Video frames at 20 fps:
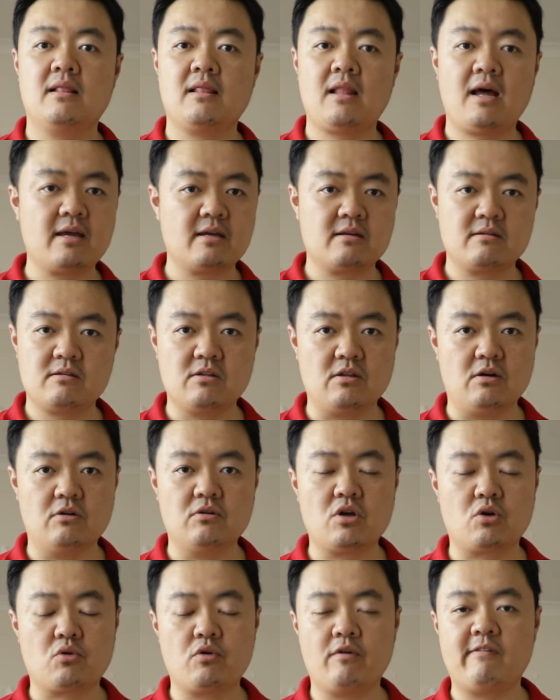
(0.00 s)
Like,
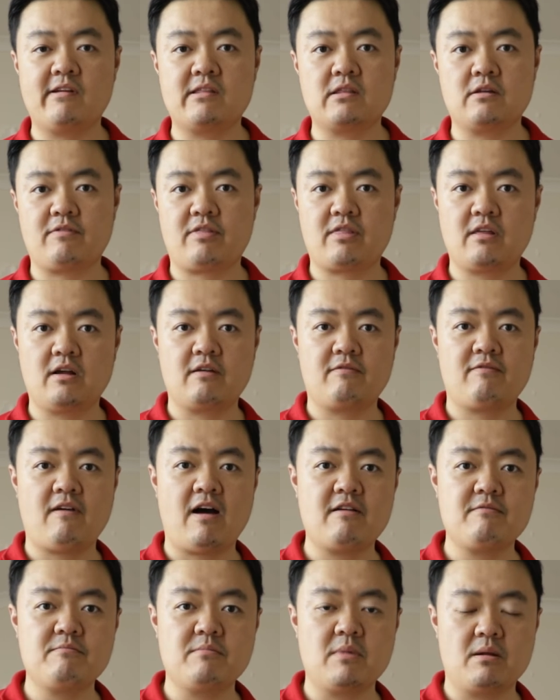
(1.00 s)
equivalent of
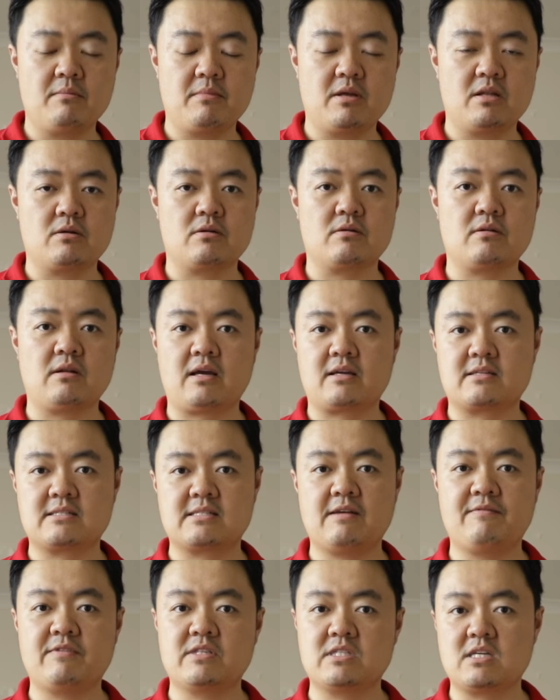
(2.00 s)
35mm, like
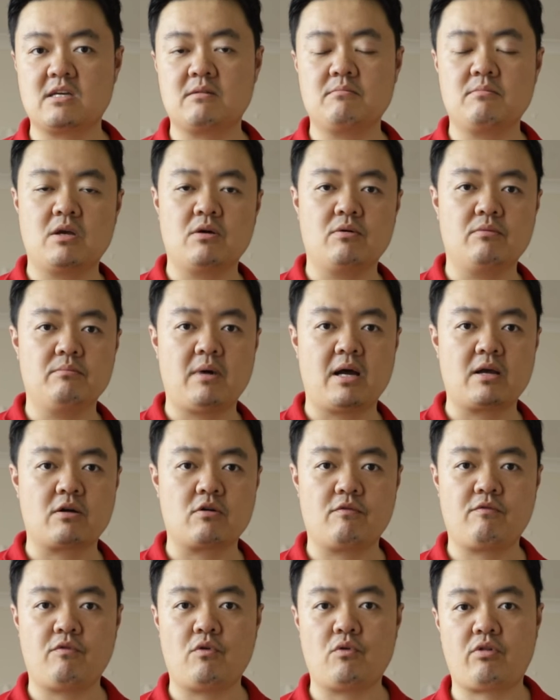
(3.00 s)
17mm
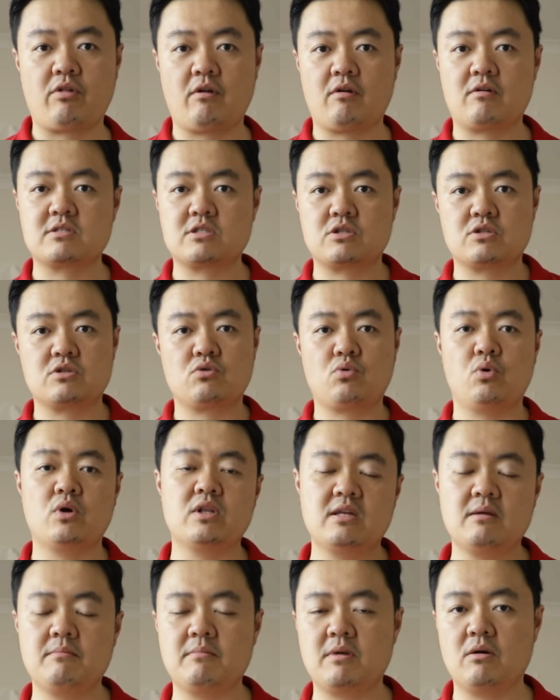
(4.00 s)
Micro Four Thirds,
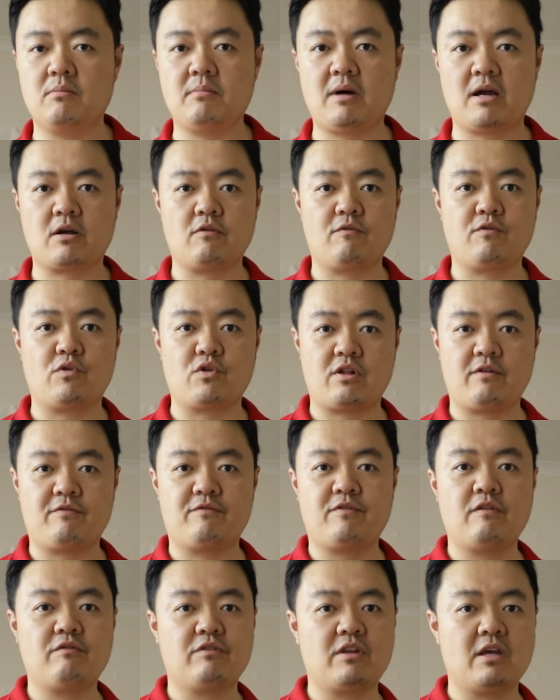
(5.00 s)
20mm Micro Four Thirds,
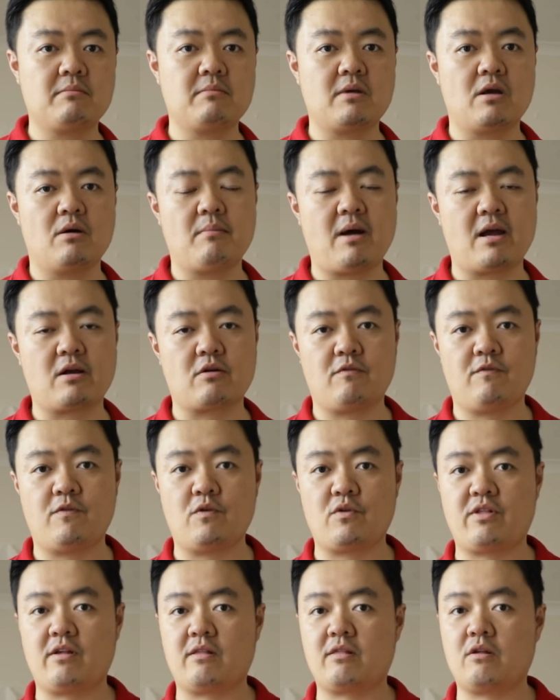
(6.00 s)
15mm Micro
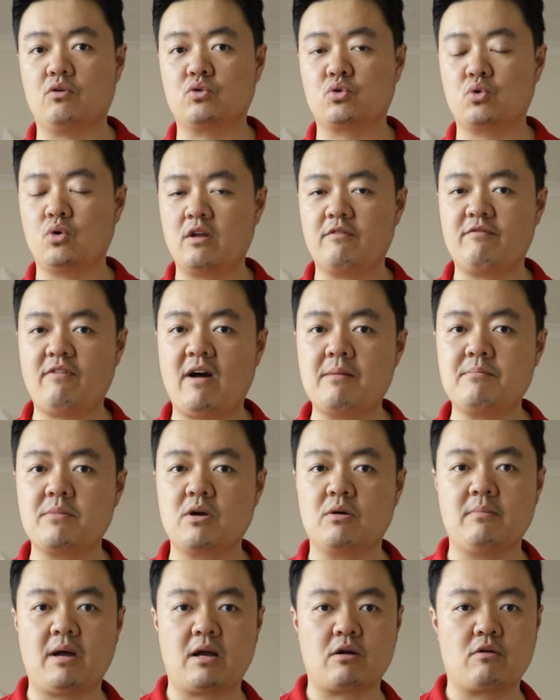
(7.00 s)
Four Thirds, or
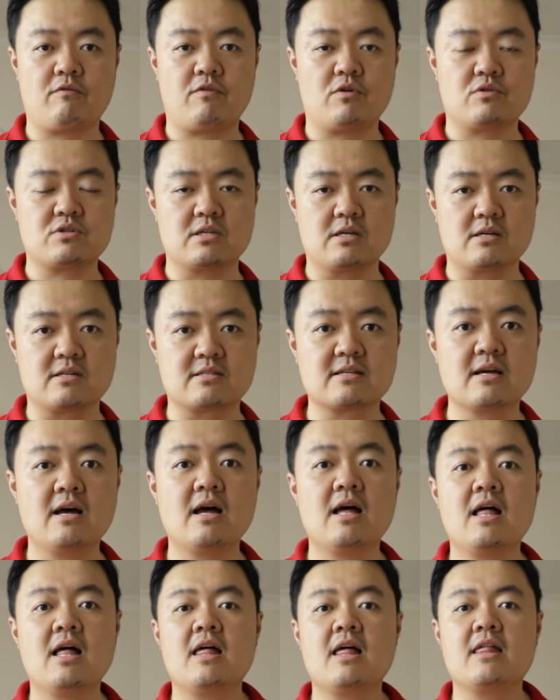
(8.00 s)
25mm Micro Four Thirds.
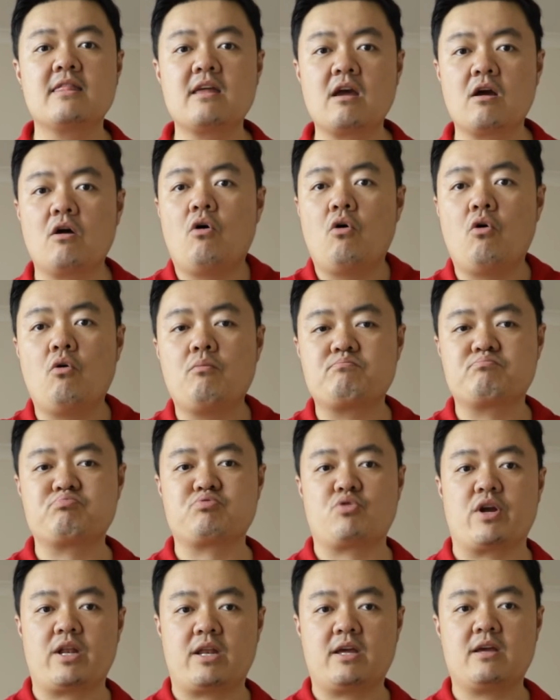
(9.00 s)
They're all
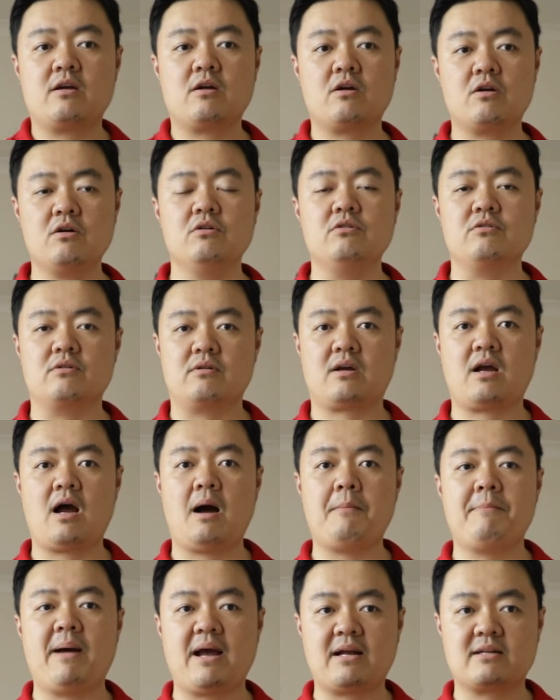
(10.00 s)
pretty good,
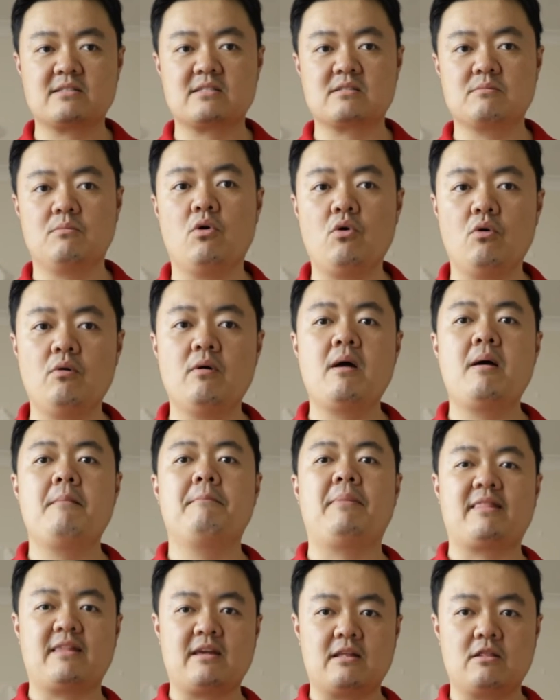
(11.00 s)
compact, small,
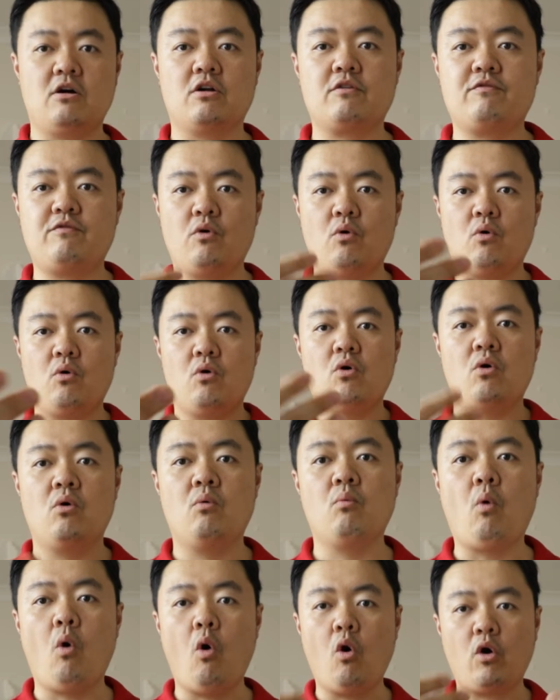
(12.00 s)
but they're not for
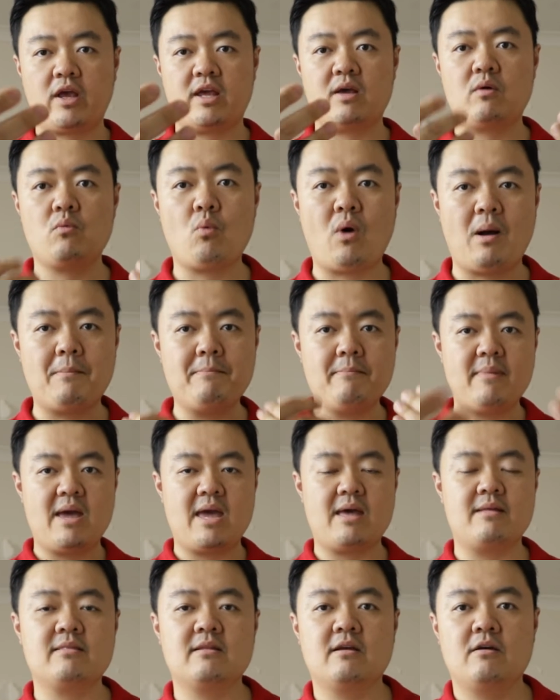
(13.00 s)
walking,
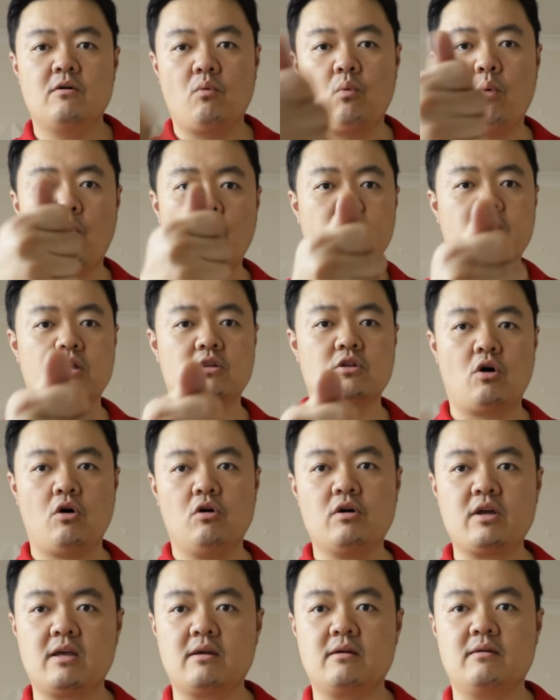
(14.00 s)
one-man, walking,
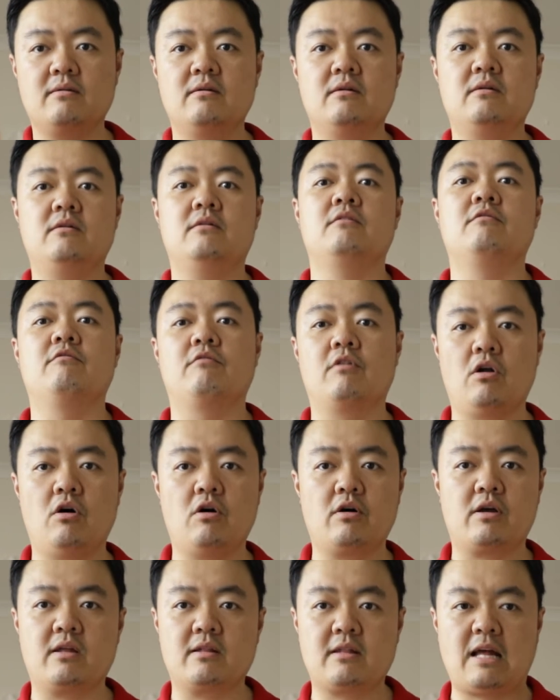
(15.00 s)
talking,
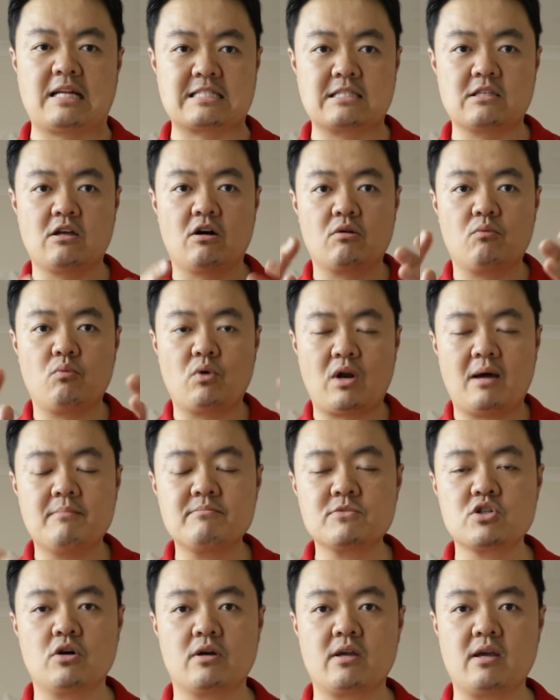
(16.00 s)
vlogging. That's not what
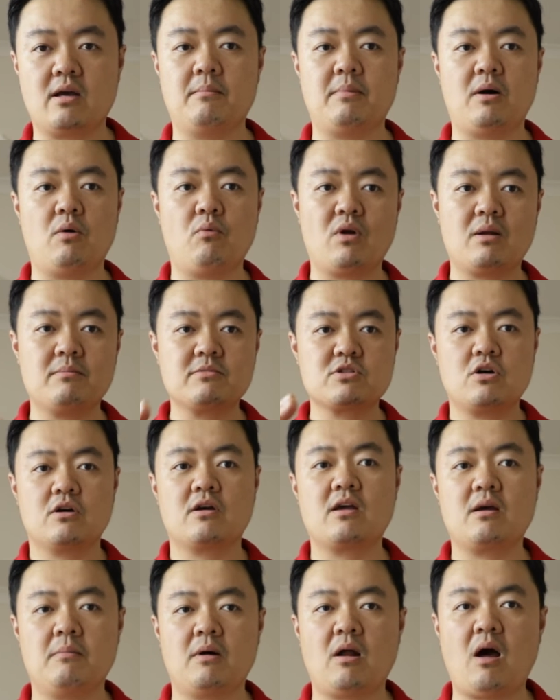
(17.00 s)
I'm talking about. What I'm
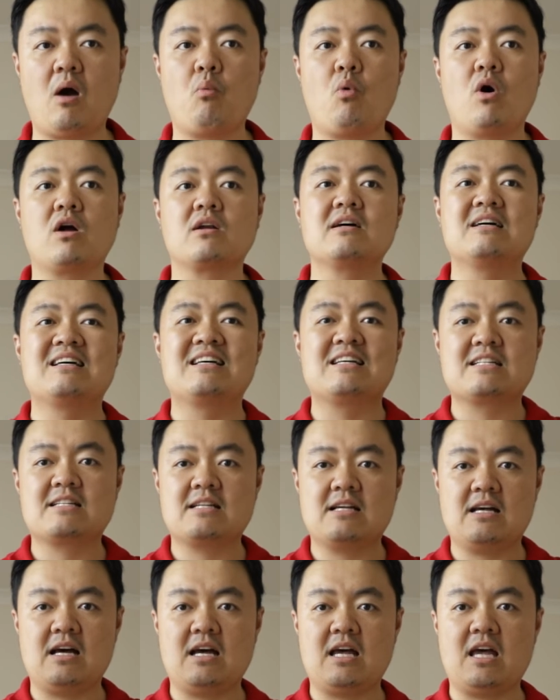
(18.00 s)
talking about, I want
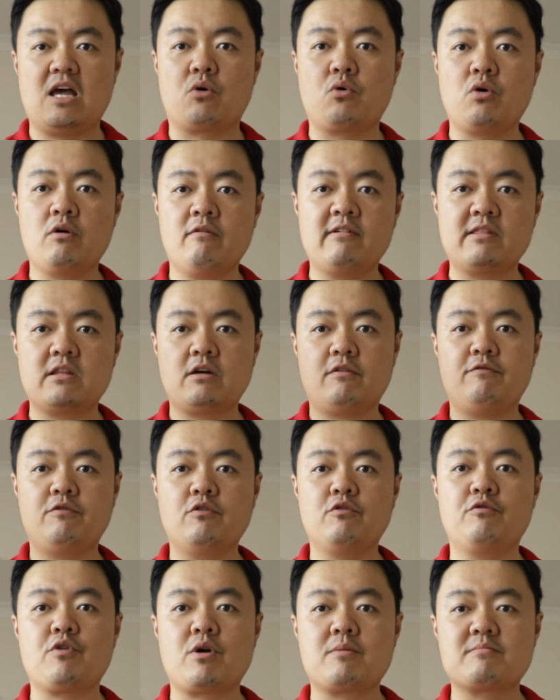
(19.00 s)
equivalent of
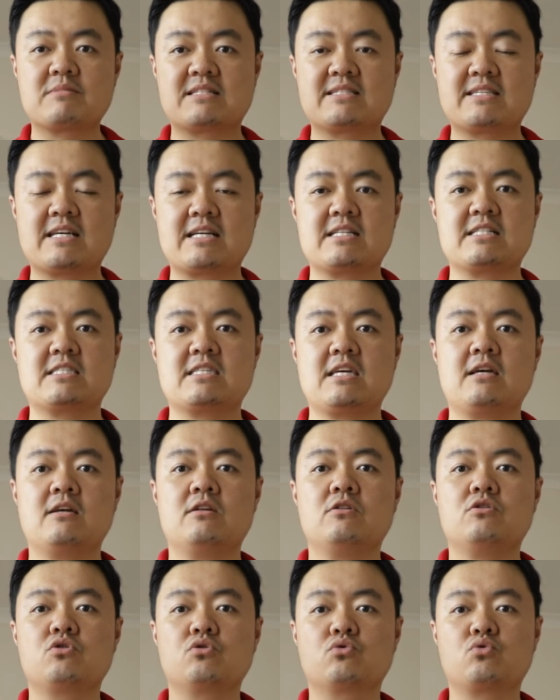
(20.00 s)
full frame
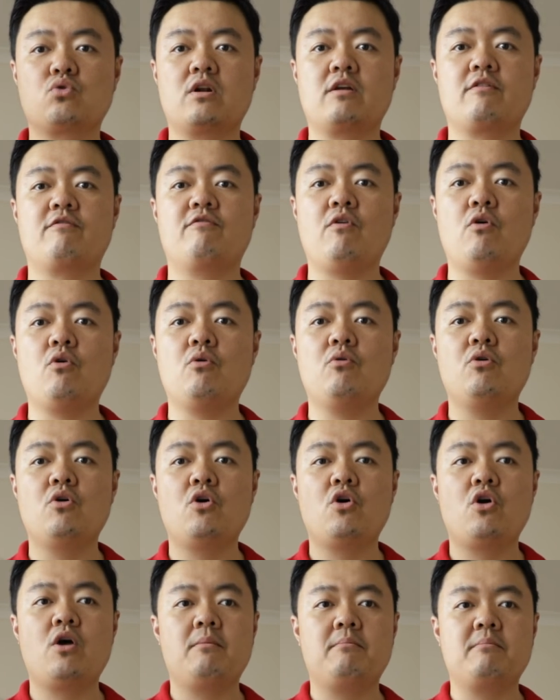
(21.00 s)

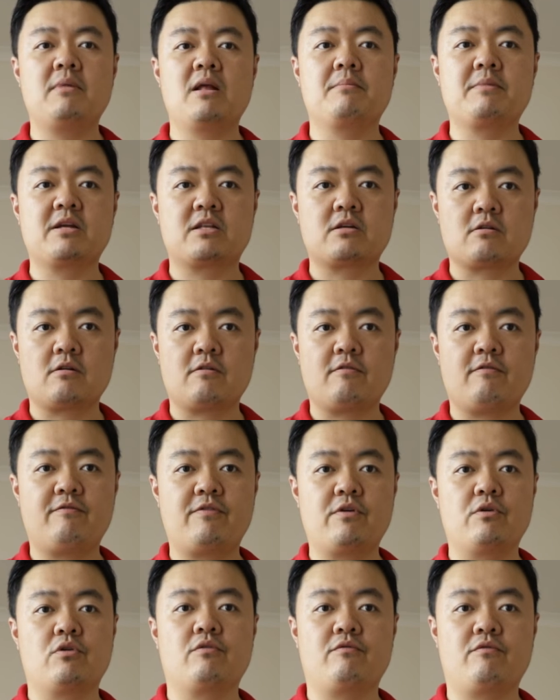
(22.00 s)
16-24mm
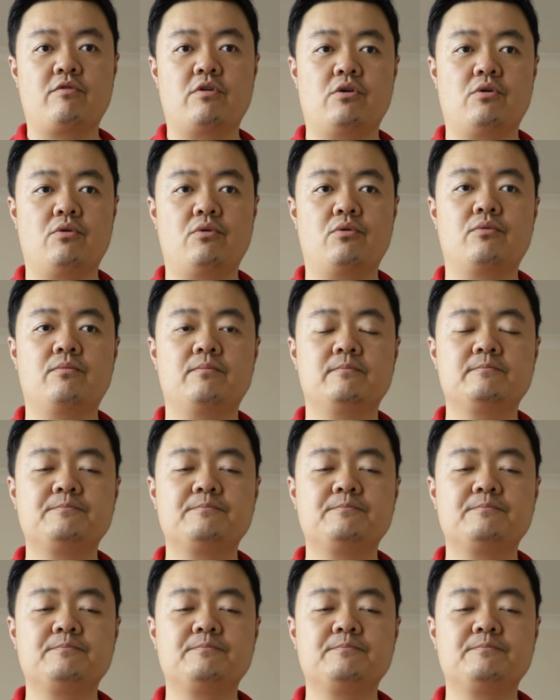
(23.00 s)
field of view.